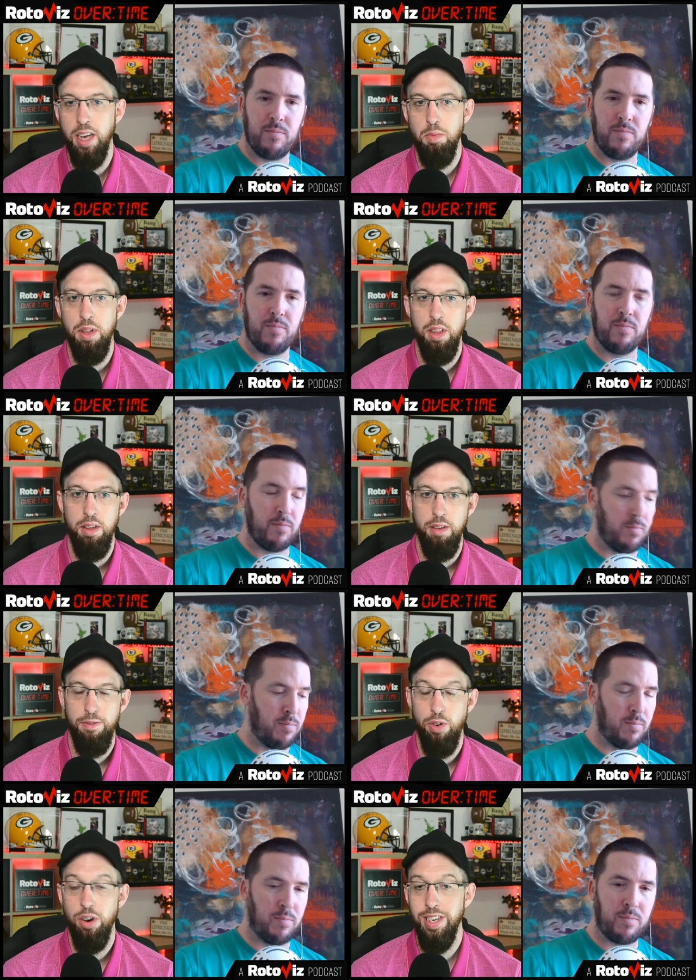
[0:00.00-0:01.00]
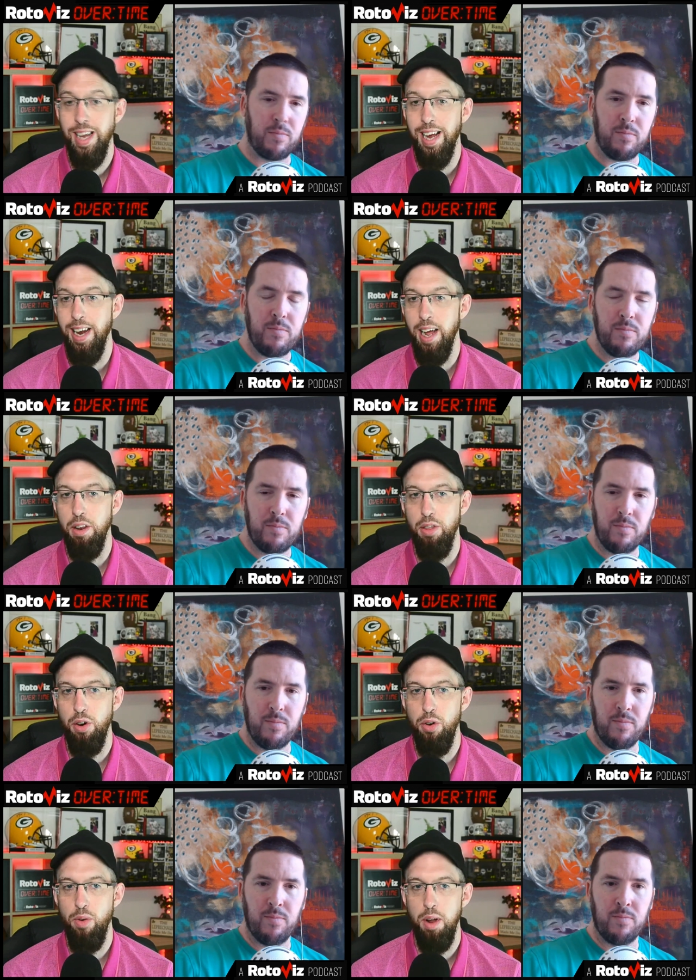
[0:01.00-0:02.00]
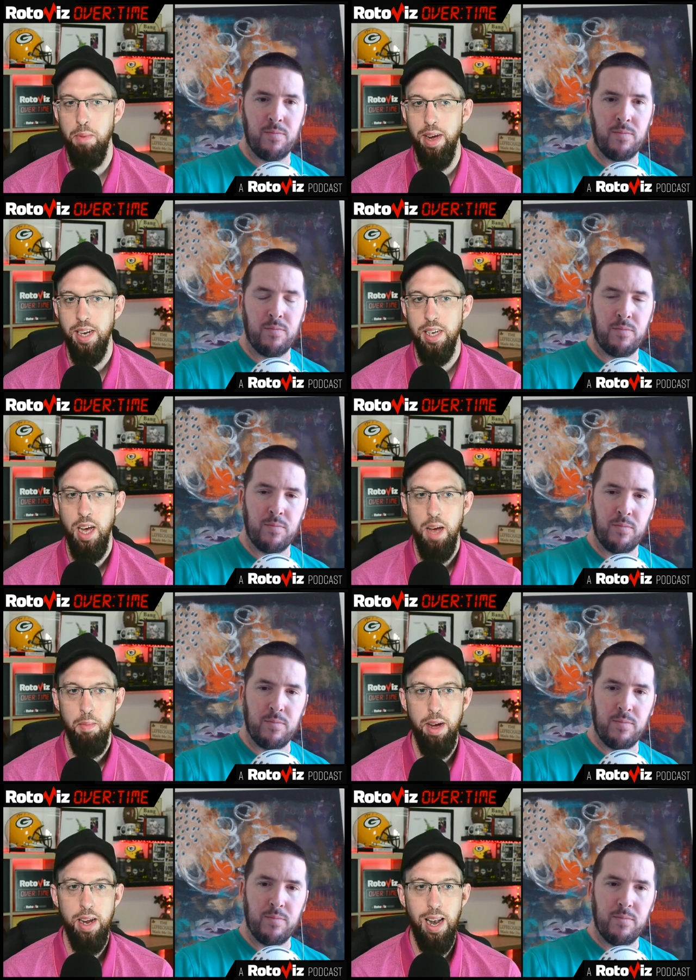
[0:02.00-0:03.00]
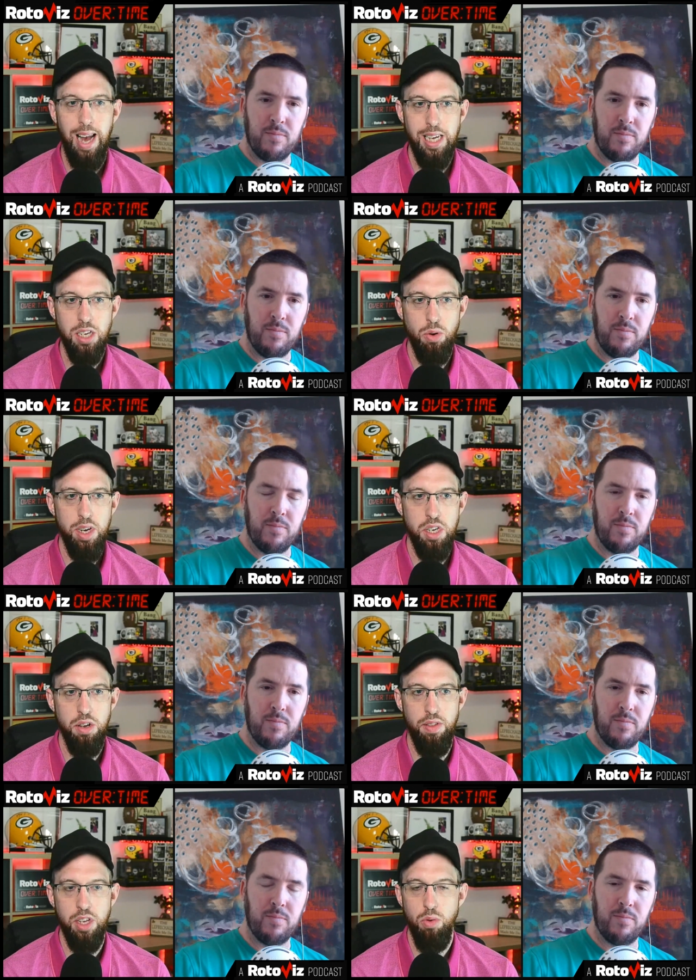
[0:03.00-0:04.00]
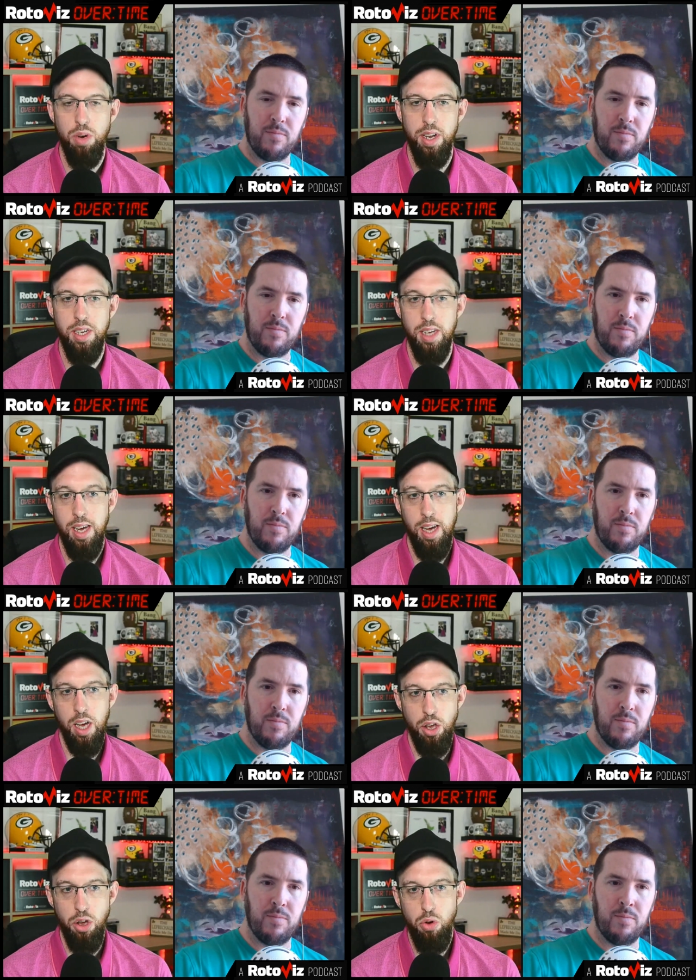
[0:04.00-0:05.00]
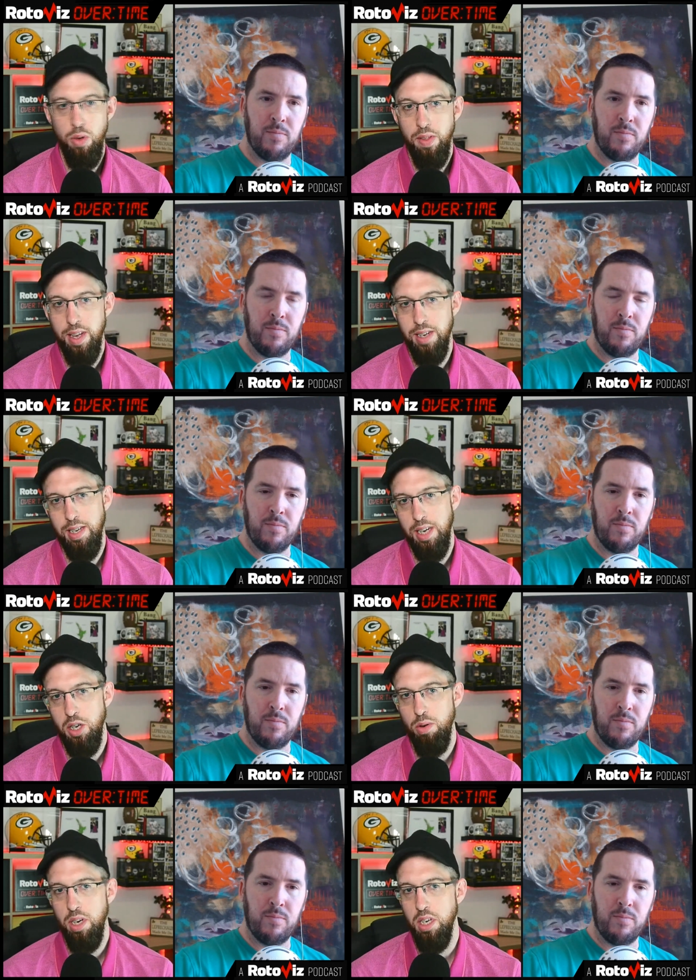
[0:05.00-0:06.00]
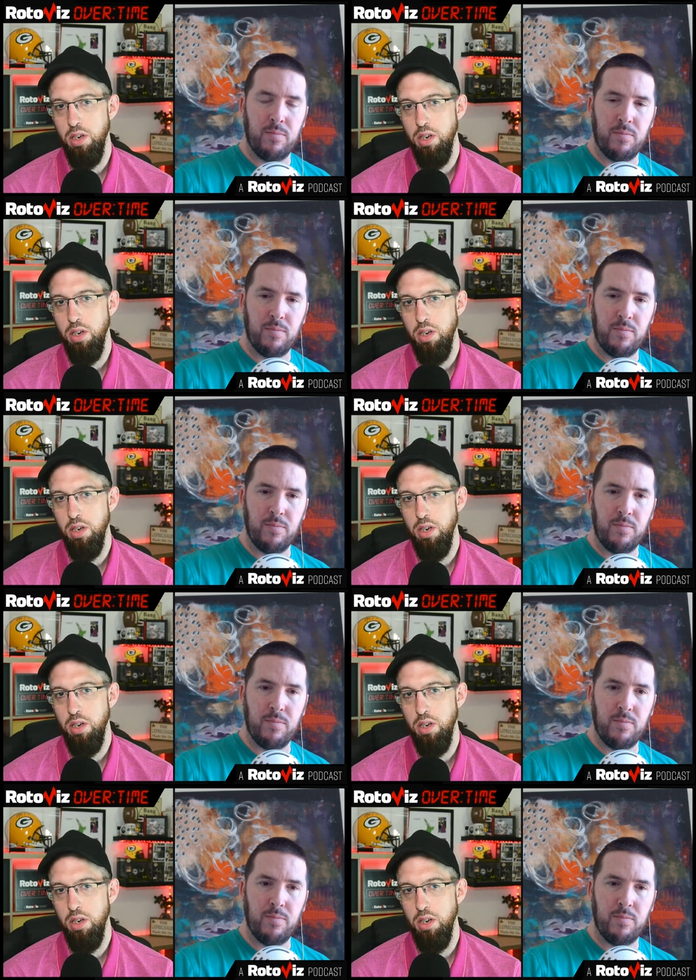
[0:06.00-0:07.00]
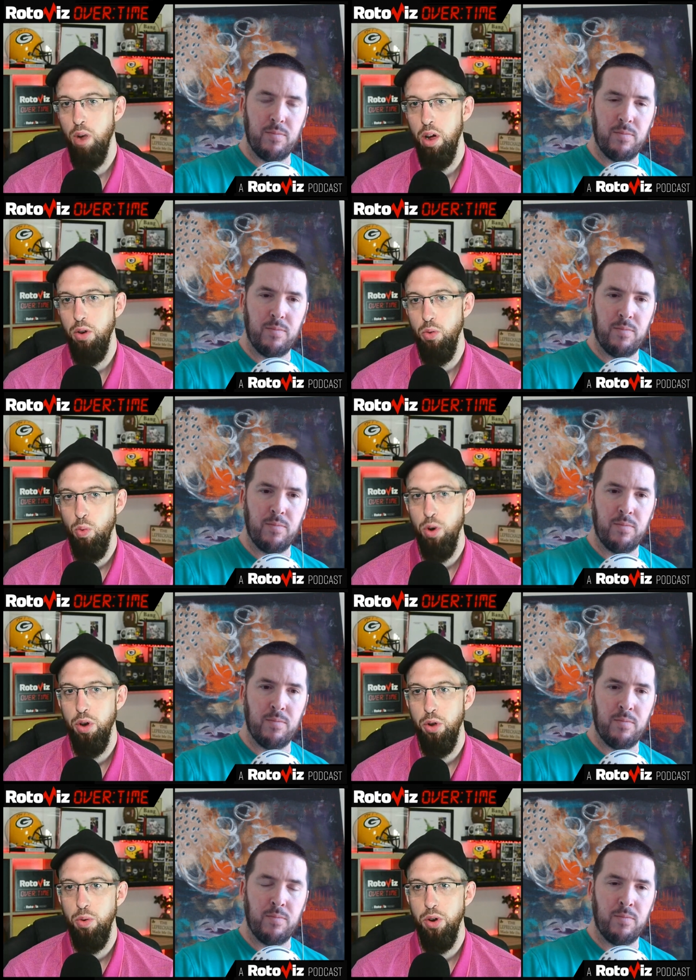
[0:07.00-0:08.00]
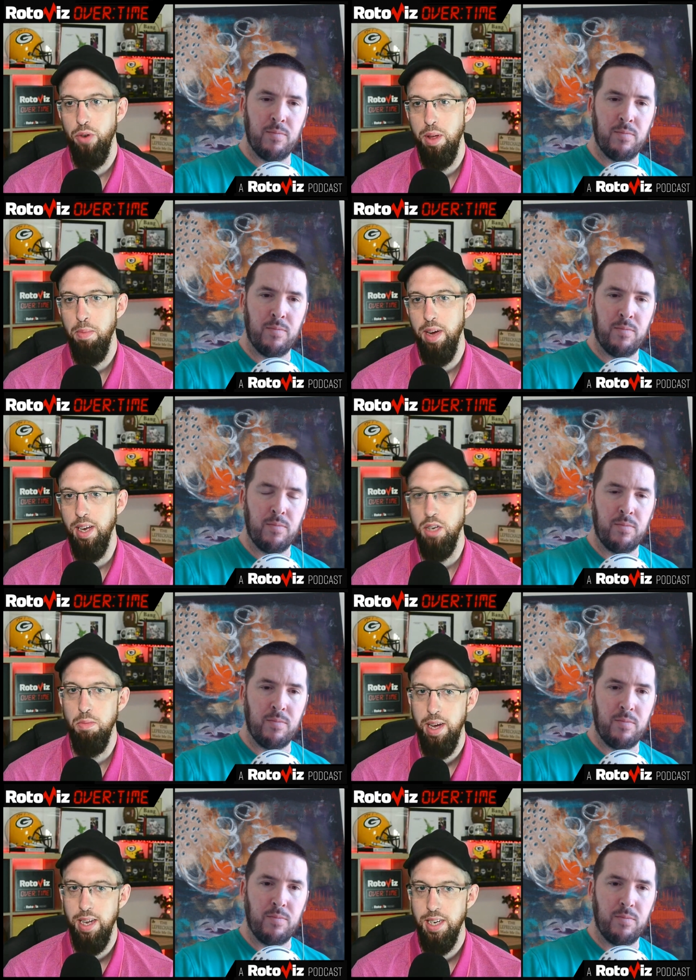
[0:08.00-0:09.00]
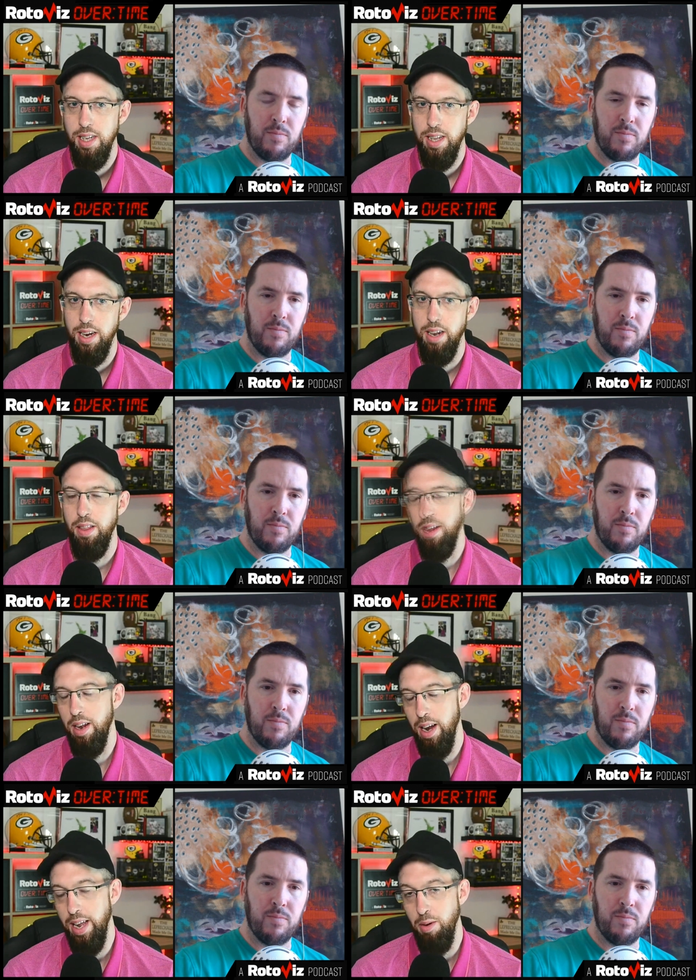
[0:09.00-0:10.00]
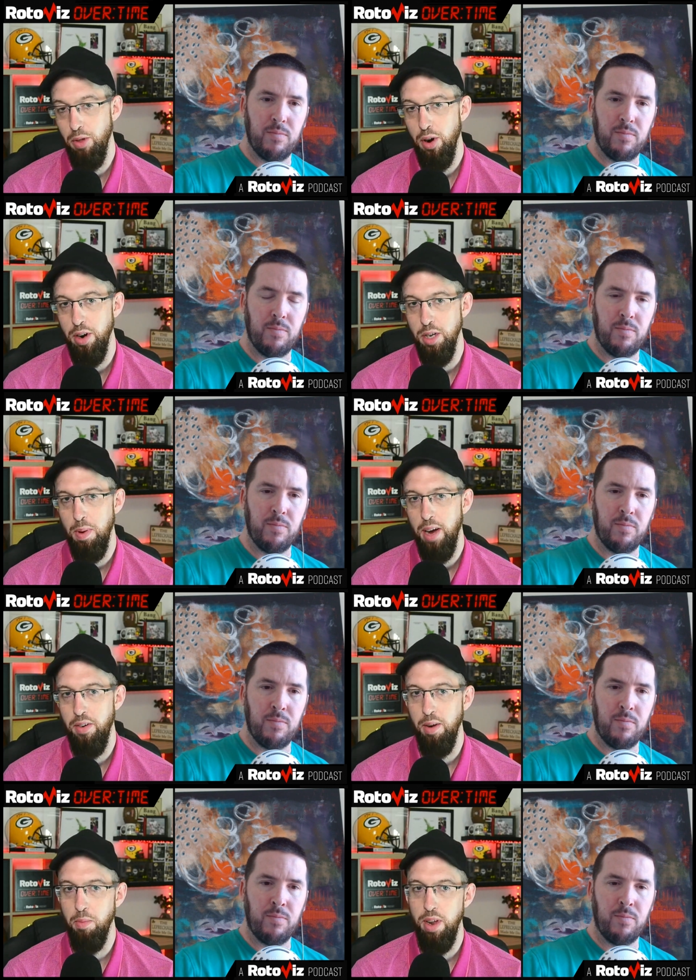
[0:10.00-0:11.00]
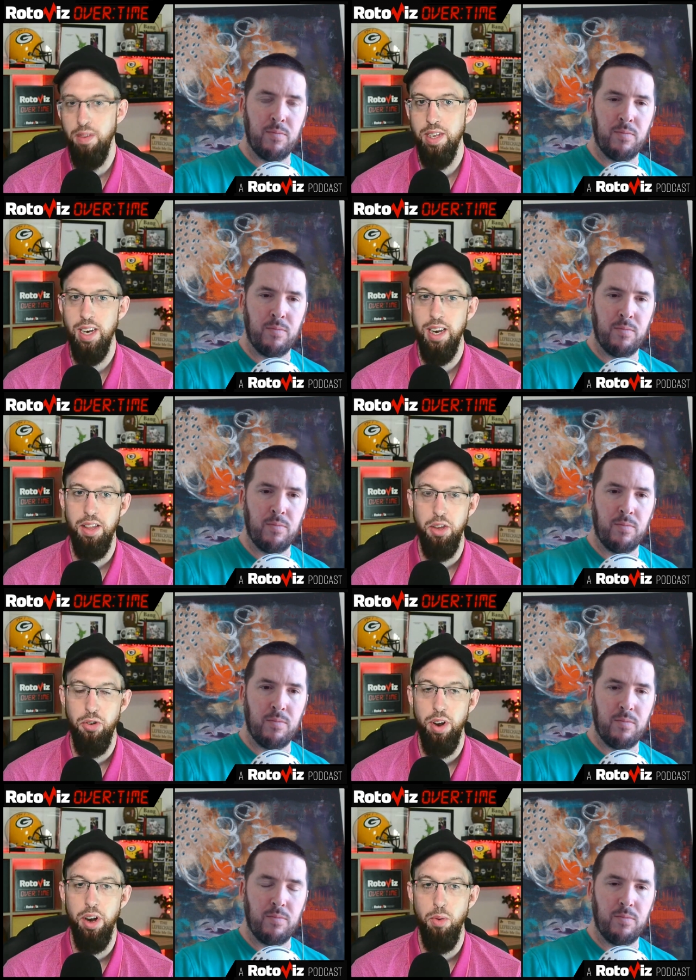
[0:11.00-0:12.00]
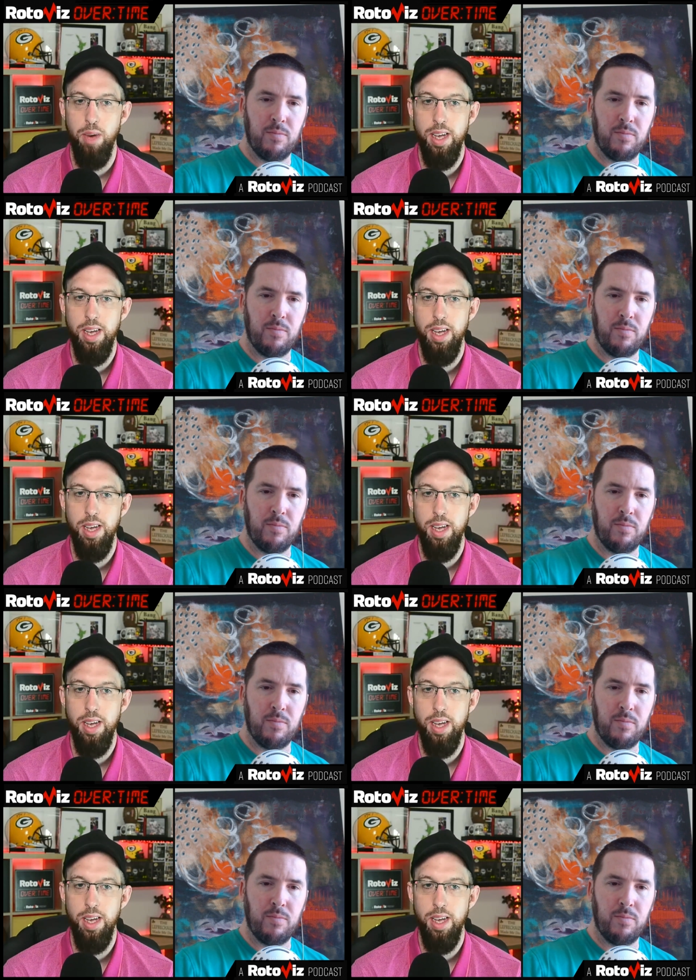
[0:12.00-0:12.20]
Speaker 1: being the first, second and third round picks. My last question on this one is, you in this situation received round one, two, and three picks. You mentioned that in the league with Curtis Patrick previously that you traded away